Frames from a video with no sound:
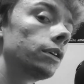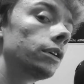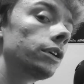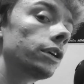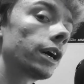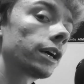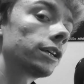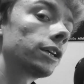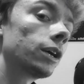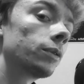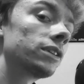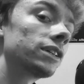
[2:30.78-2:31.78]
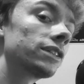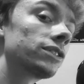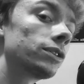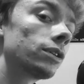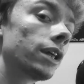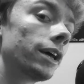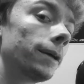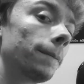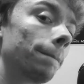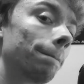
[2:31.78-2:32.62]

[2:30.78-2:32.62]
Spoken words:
You're not going to know until it's too late.